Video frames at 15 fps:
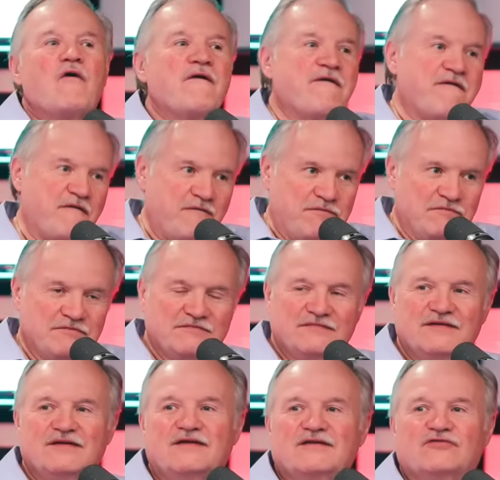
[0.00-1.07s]

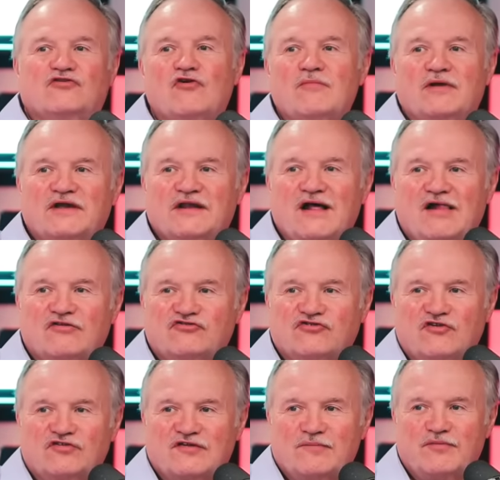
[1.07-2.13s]
$2 million
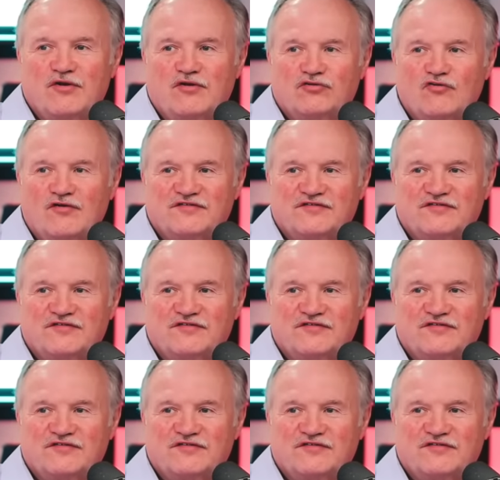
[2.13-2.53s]
shows up on our